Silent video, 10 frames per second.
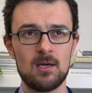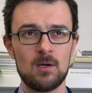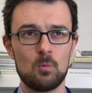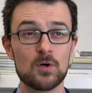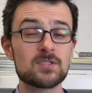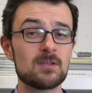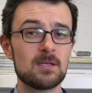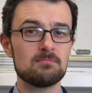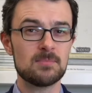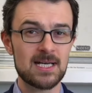wasn't
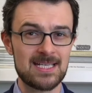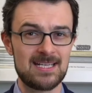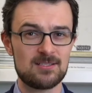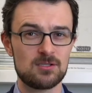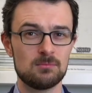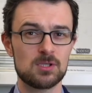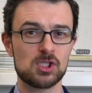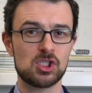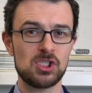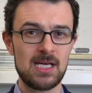the money to
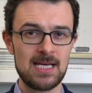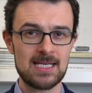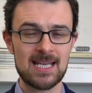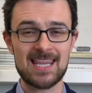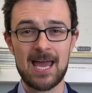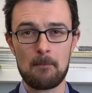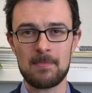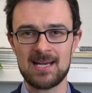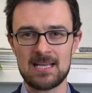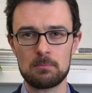machine that
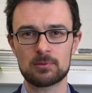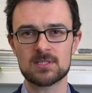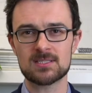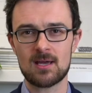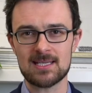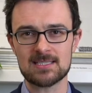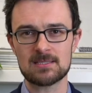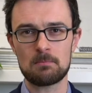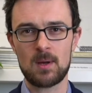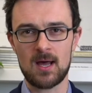many
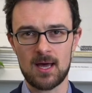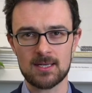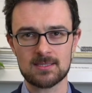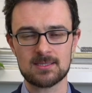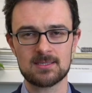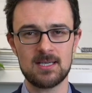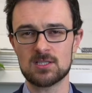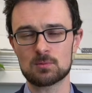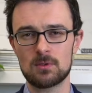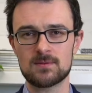precise parts. It
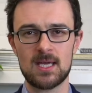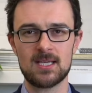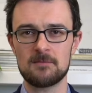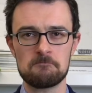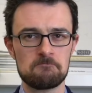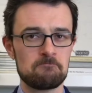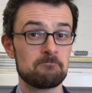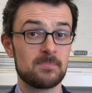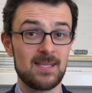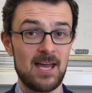just would have taken
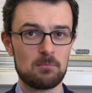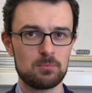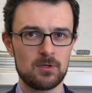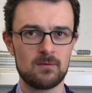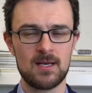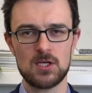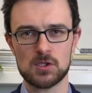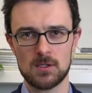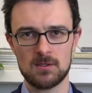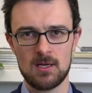the output of a
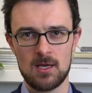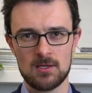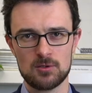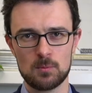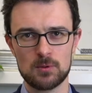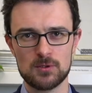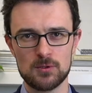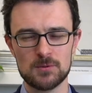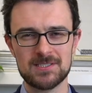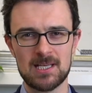nation to
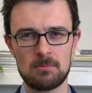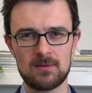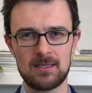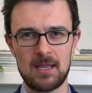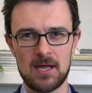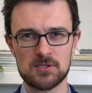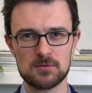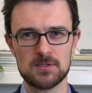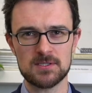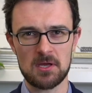produce some of the
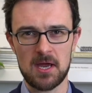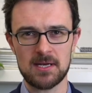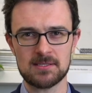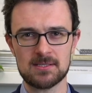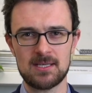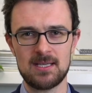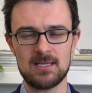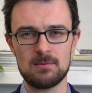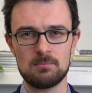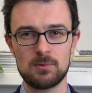larger designs that
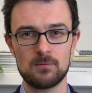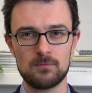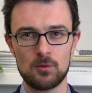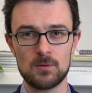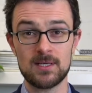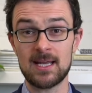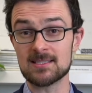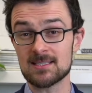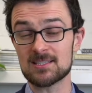he put forward. And since